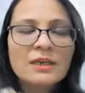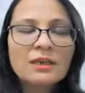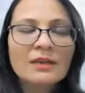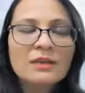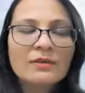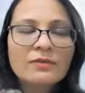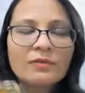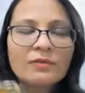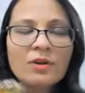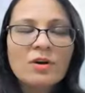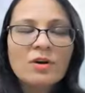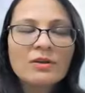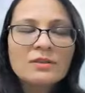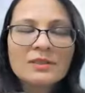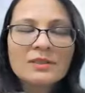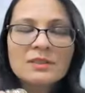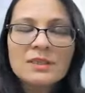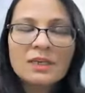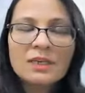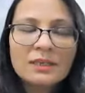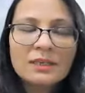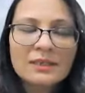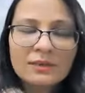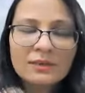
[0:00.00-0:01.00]
negative
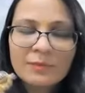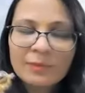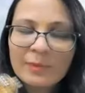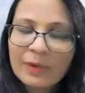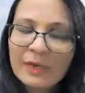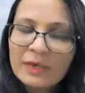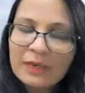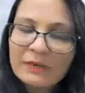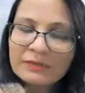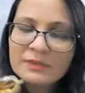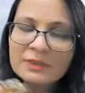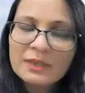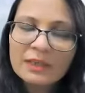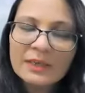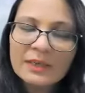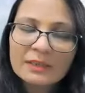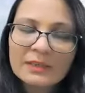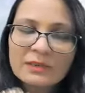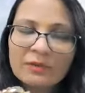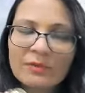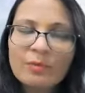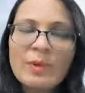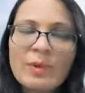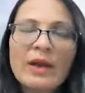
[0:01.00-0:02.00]
thoughts, negative beliefs,
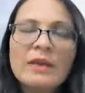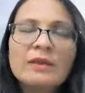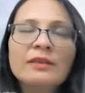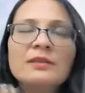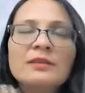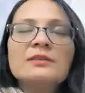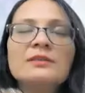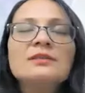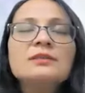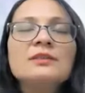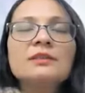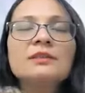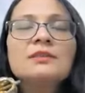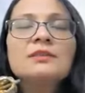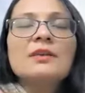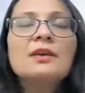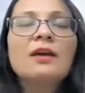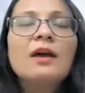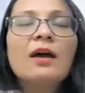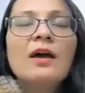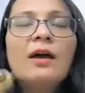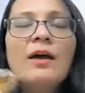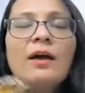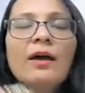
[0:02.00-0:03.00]
negative patterns,
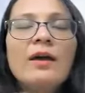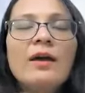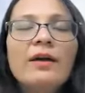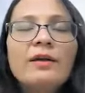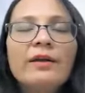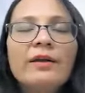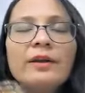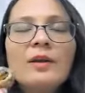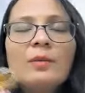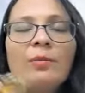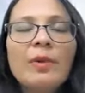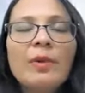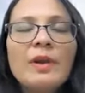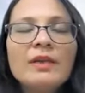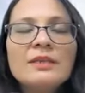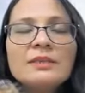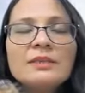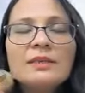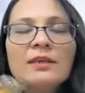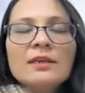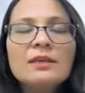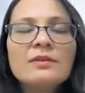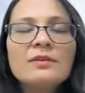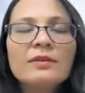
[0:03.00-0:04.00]

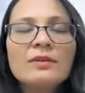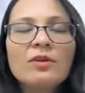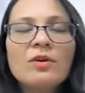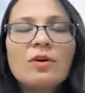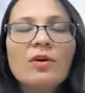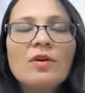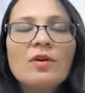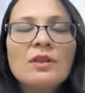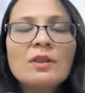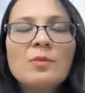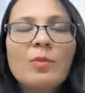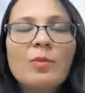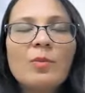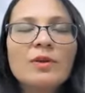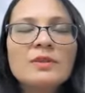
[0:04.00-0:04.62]
replacing it with all the